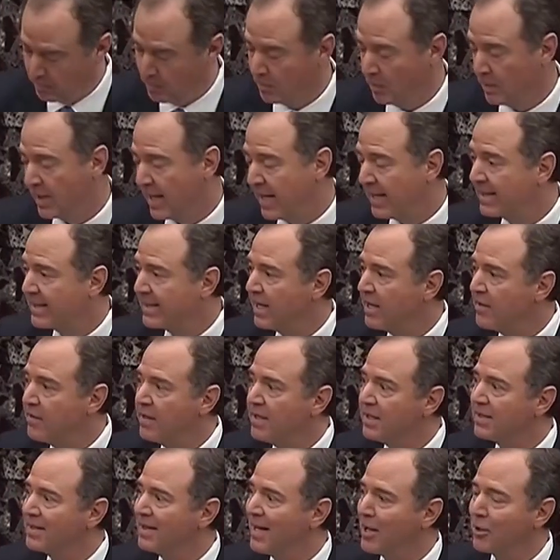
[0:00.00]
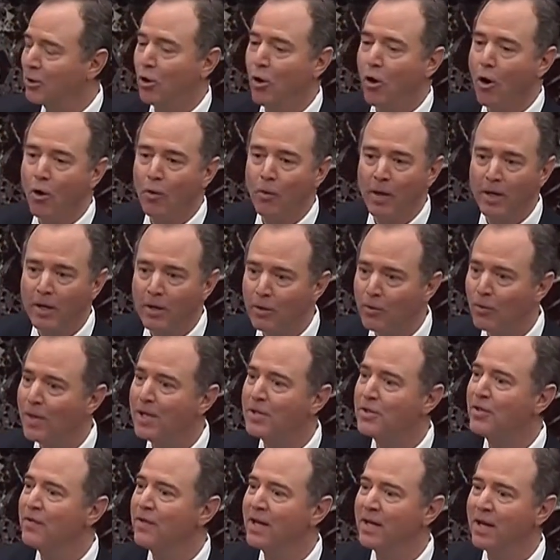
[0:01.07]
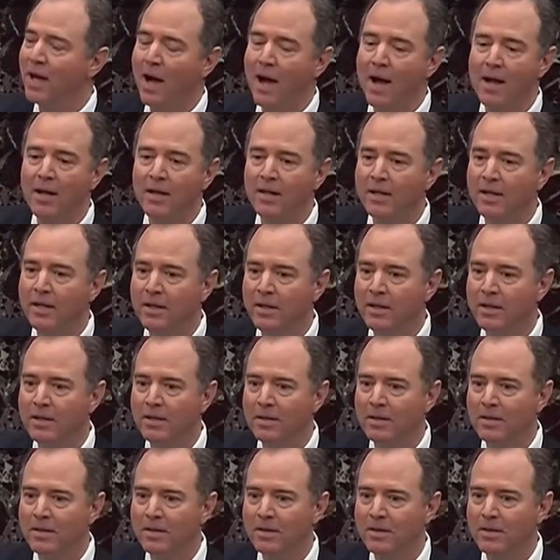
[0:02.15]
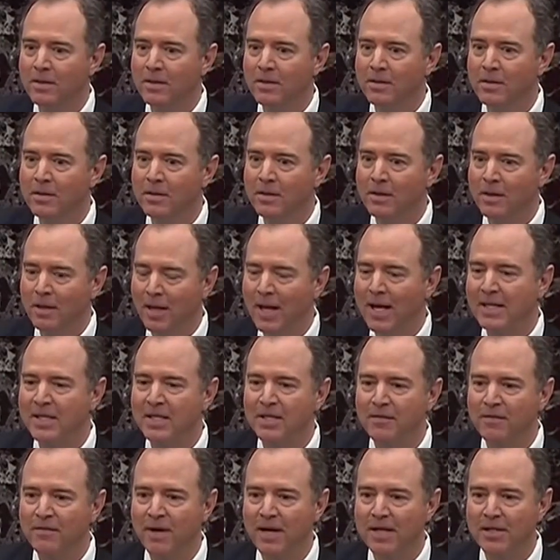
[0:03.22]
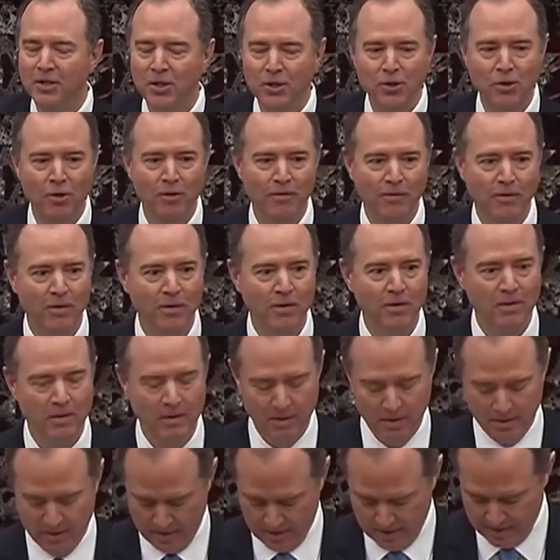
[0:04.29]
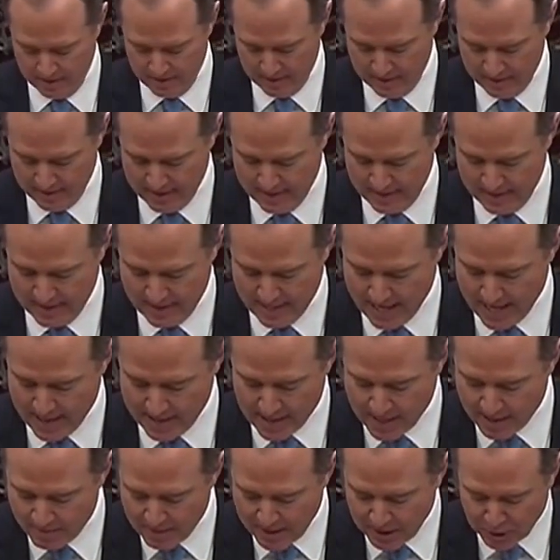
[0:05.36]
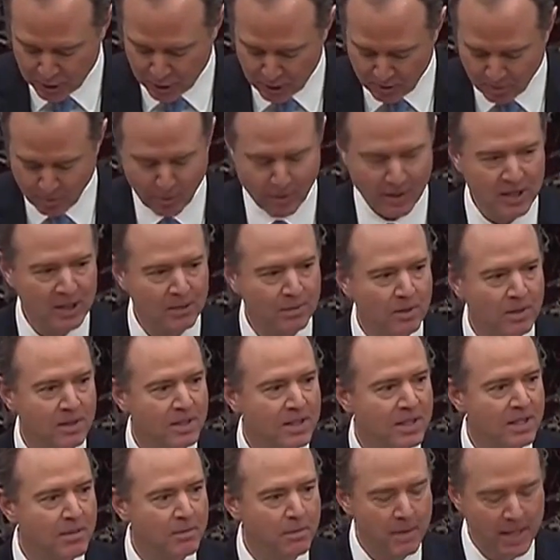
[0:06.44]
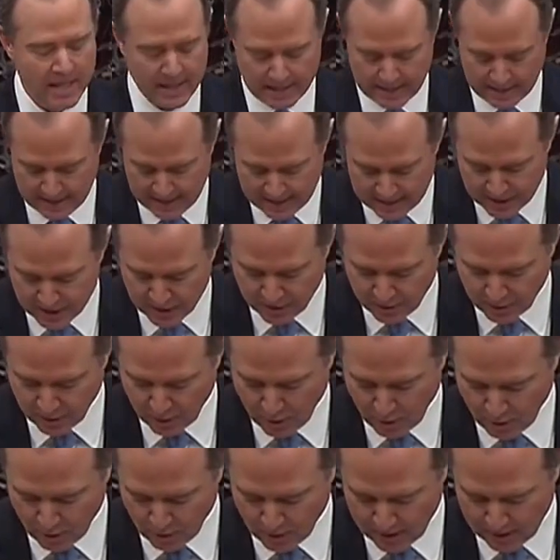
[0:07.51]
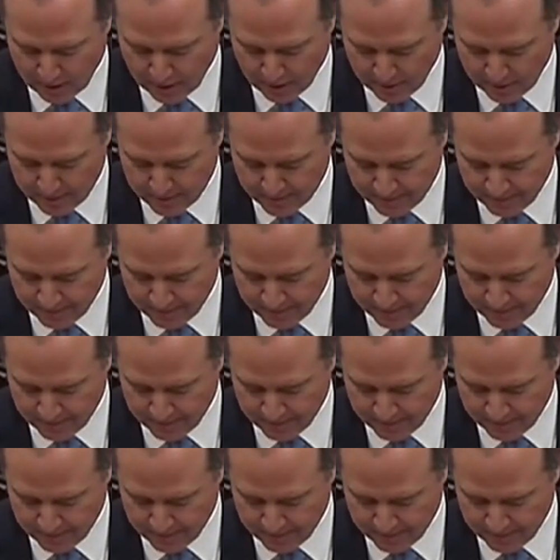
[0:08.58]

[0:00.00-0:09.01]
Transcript: can't say this. That call record went to that highly classified server. And that mention of Burisma didn't make it into the call record.